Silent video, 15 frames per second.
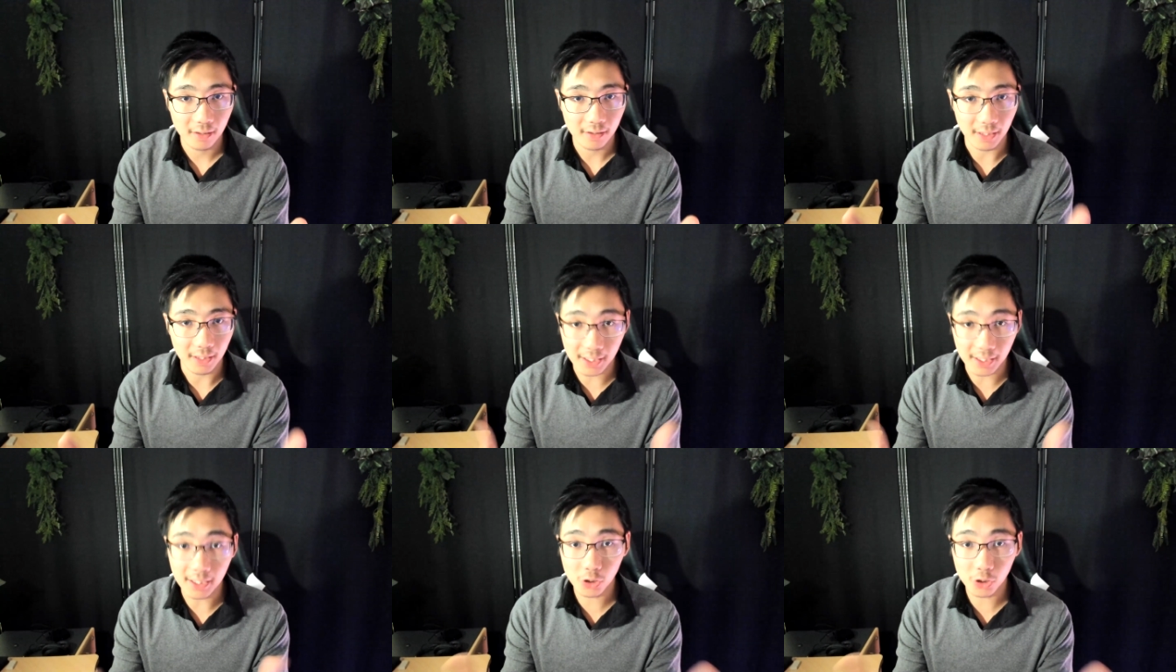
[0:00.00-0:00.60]
the
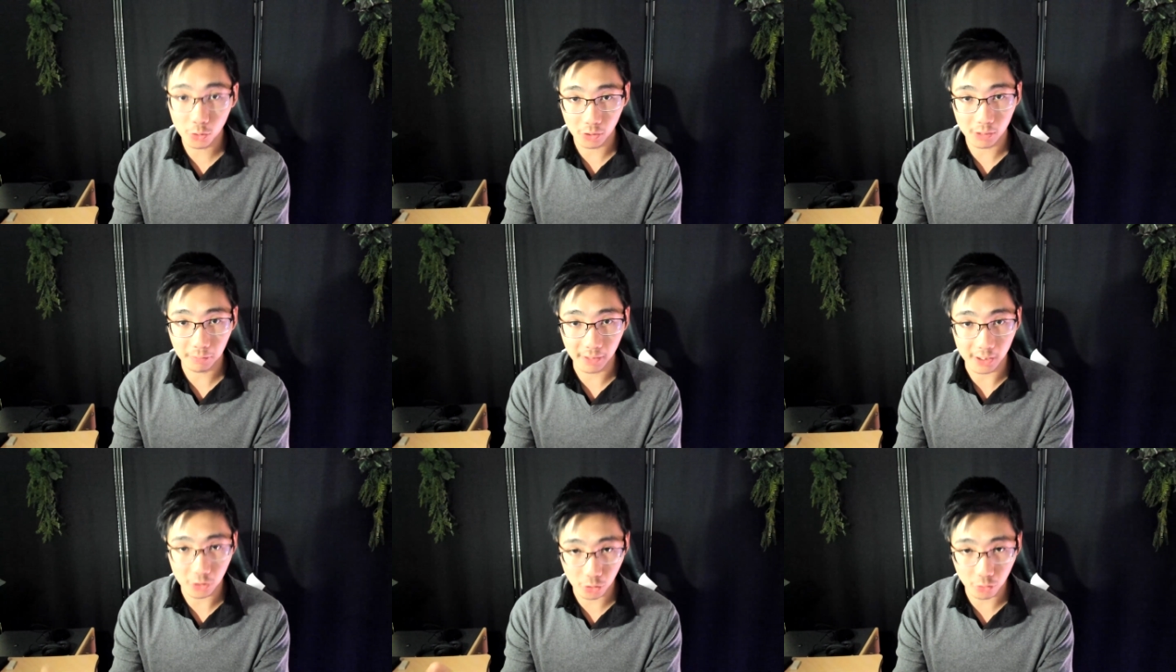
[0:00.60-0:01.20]
keys to his
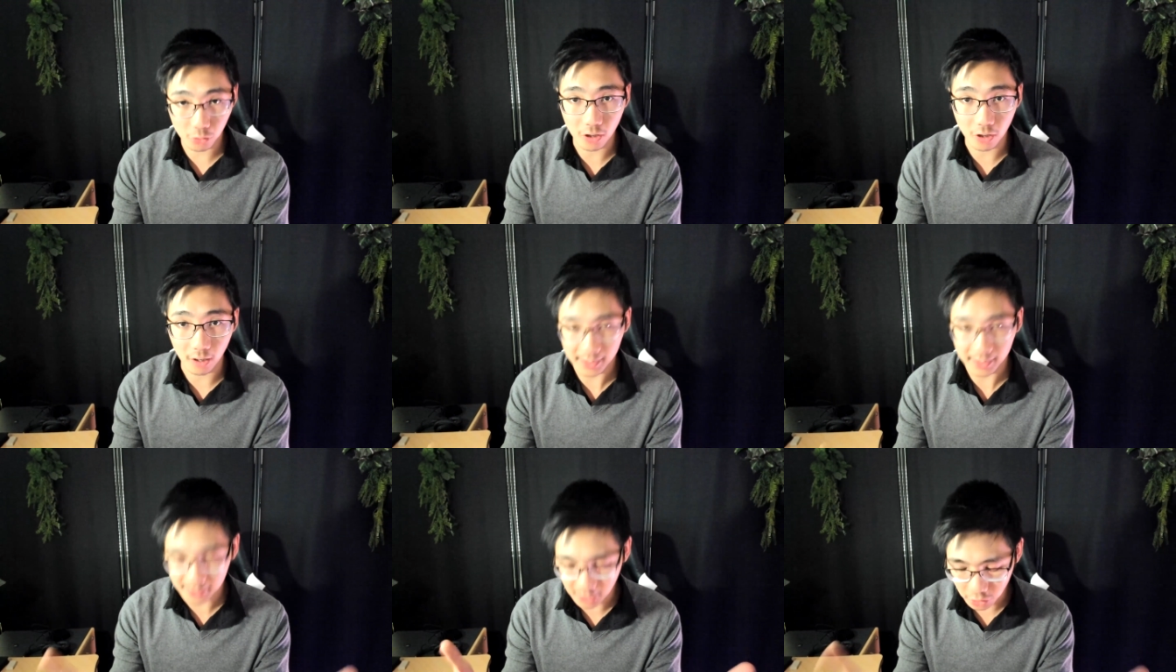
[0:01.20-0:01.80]
place to John
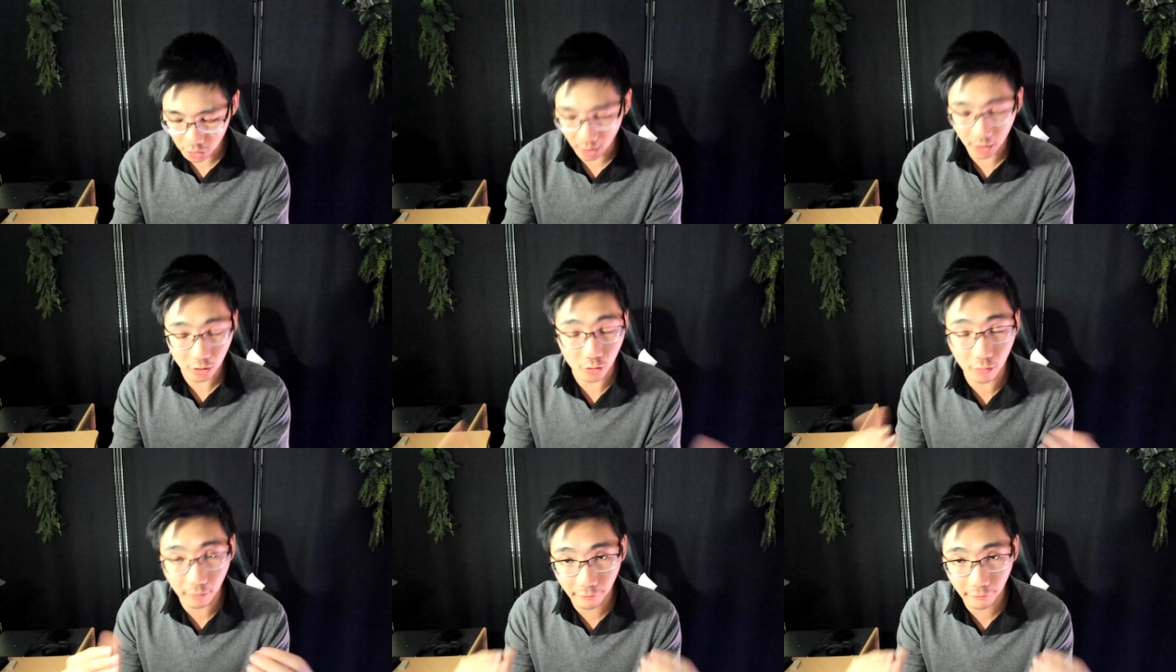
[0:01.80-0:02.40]
and said, "John,
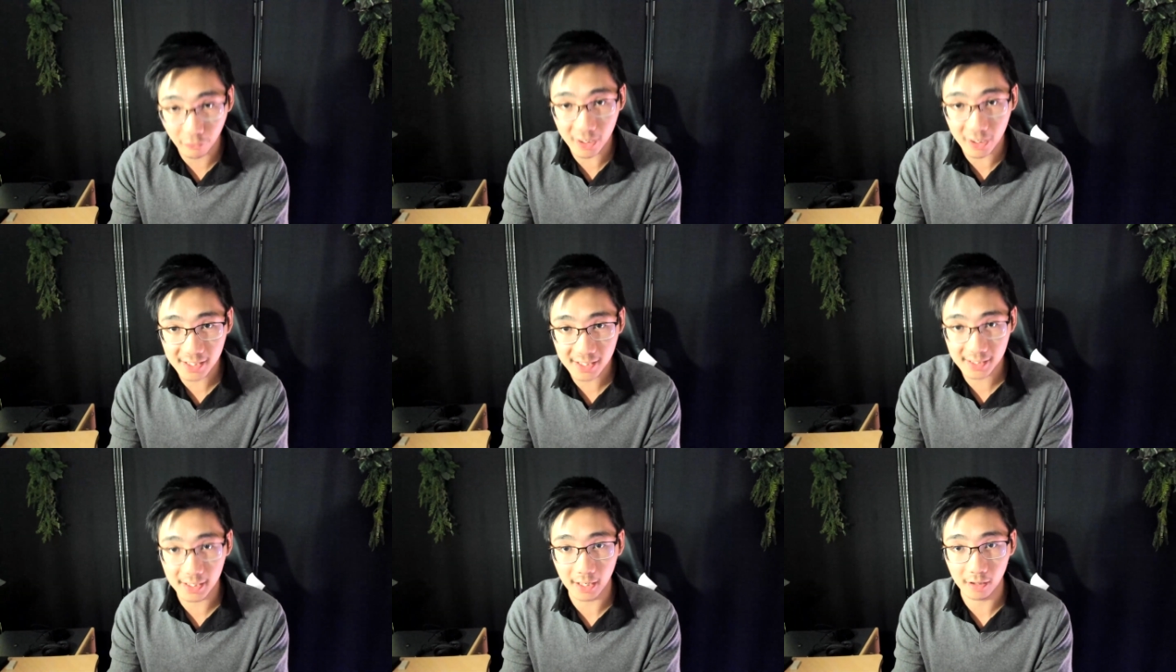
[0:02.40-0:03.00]
you're free to
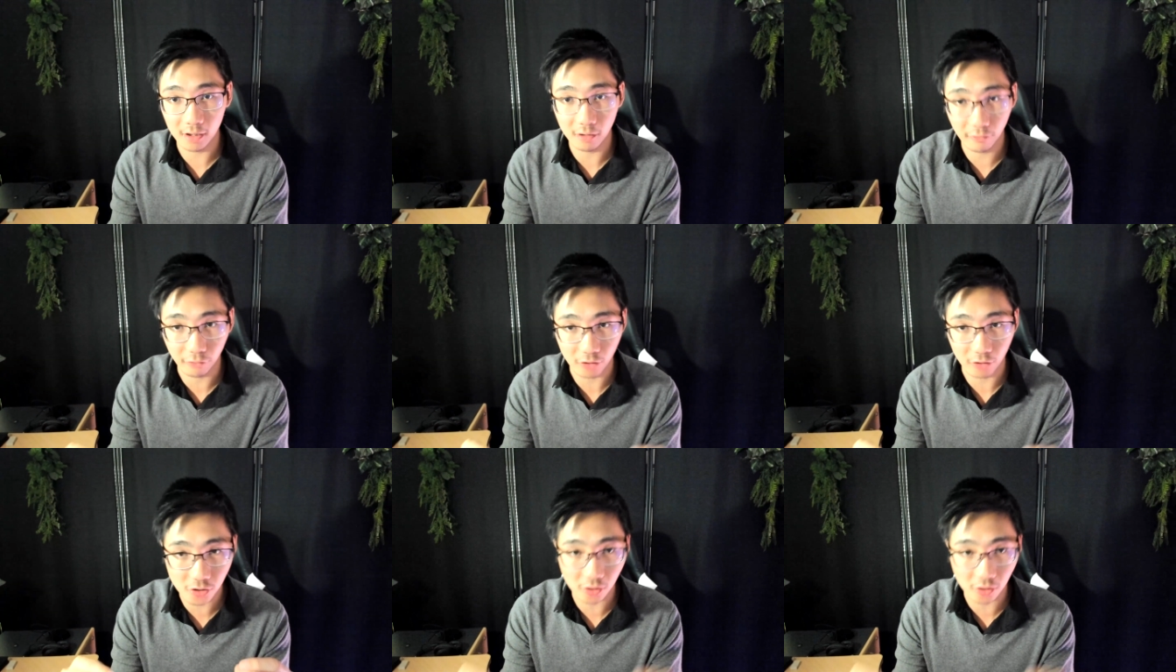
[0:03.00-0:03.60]
stay here
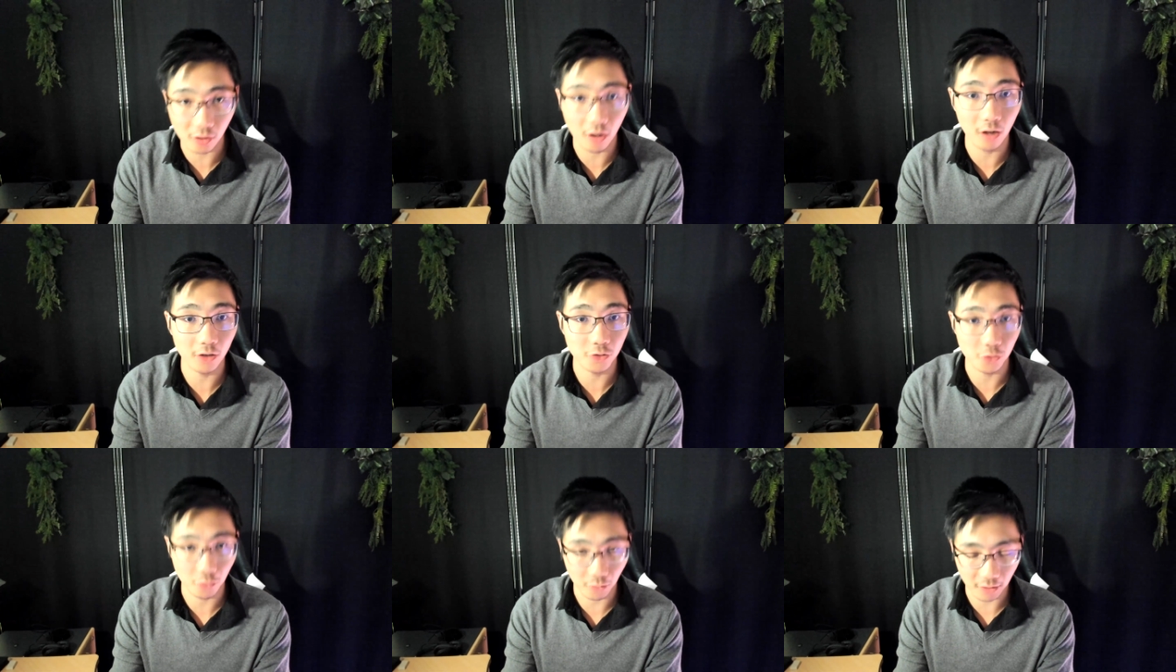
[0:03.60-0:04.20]
for as long
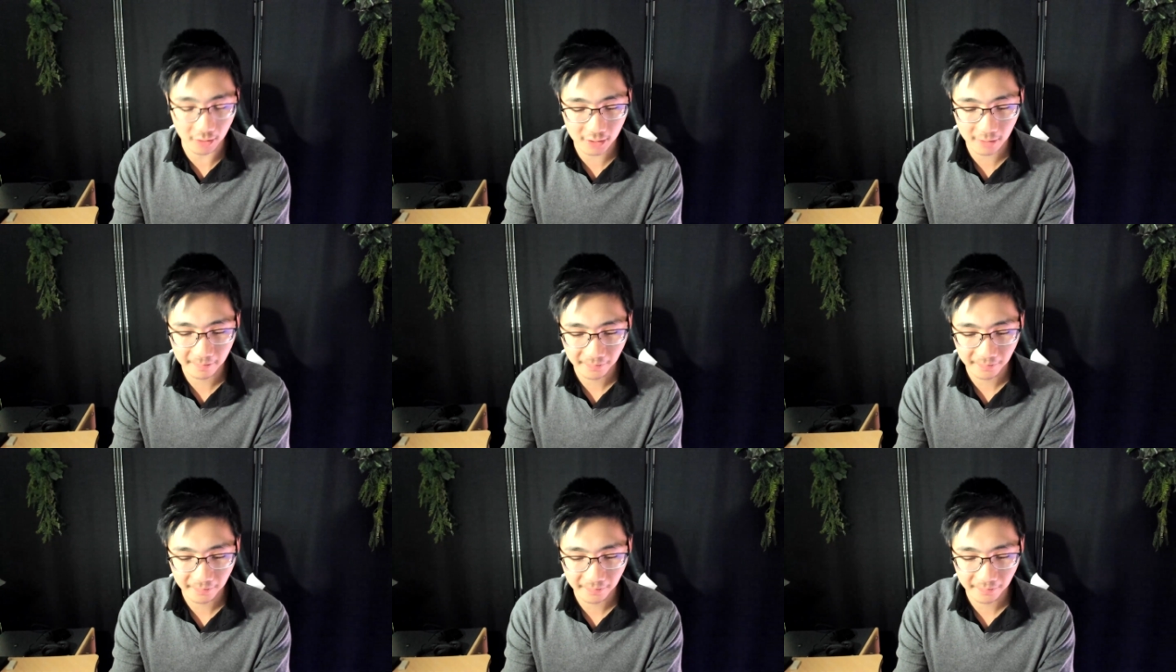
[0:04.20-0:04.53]
as you want."